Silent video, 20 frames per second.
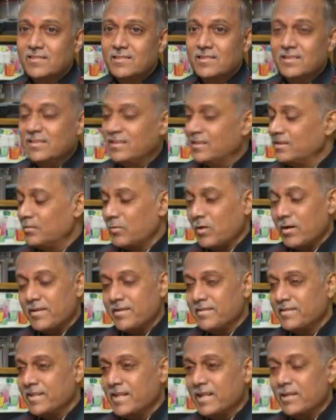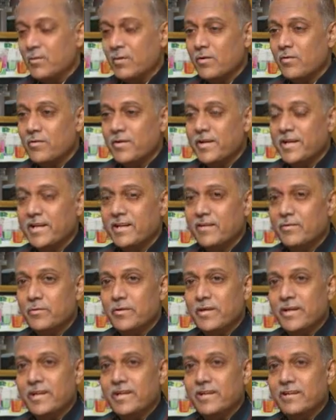This is what is there, you want to take it, you
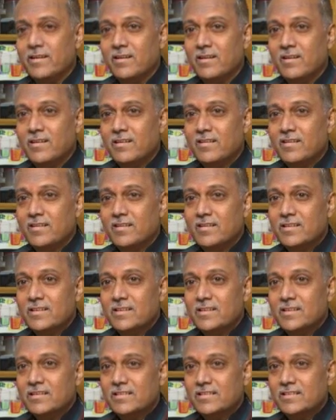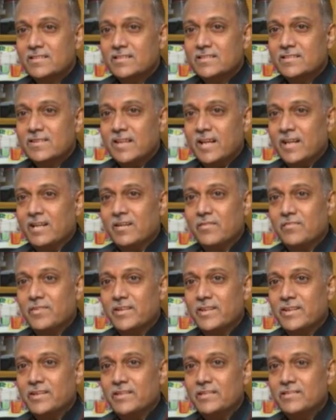take it, kind of
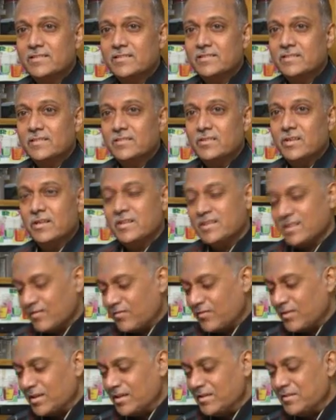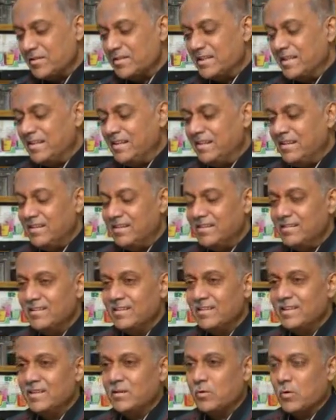thing. So he suffered, he was ill,
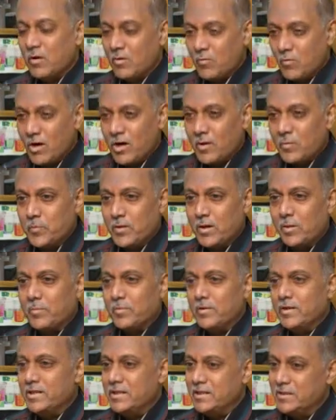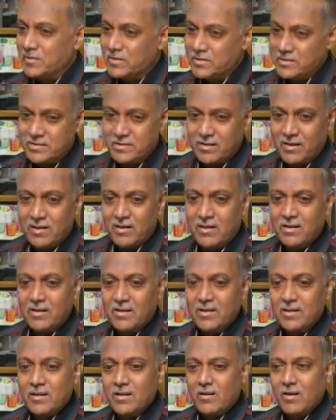he couldn't walk properly, he was
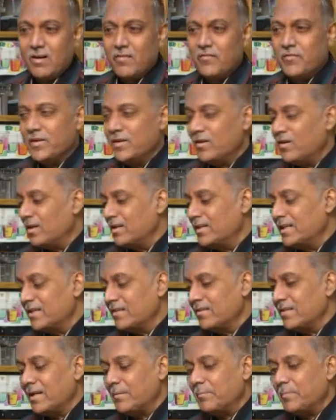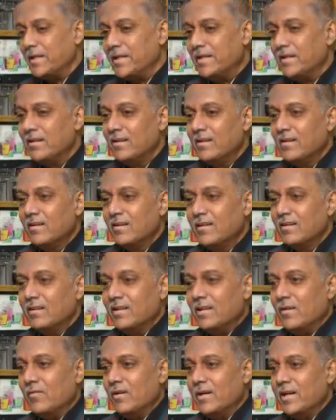coughing, all that was happening.
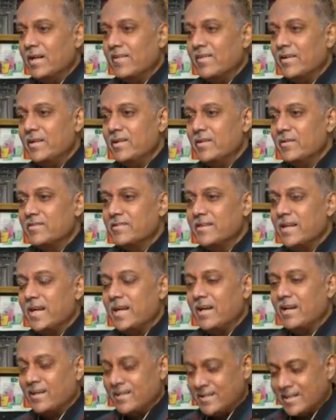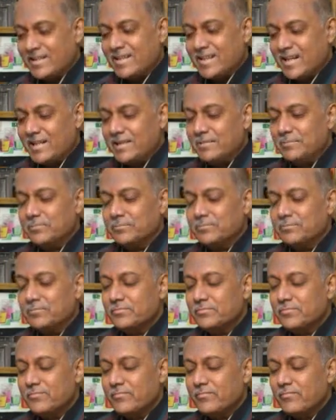Then one day when he was there, at that time,
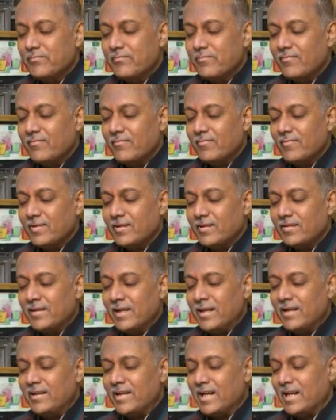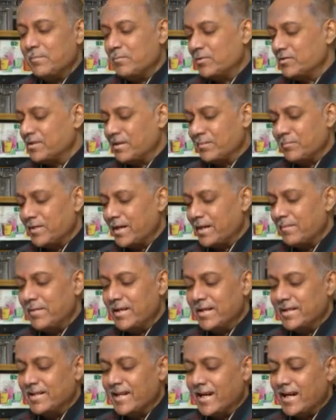night time or sometime
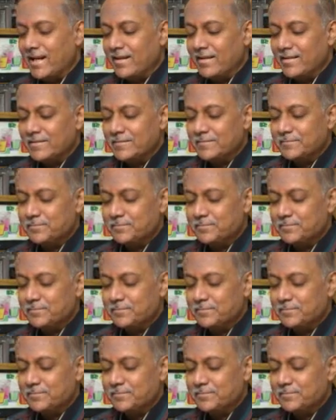like that,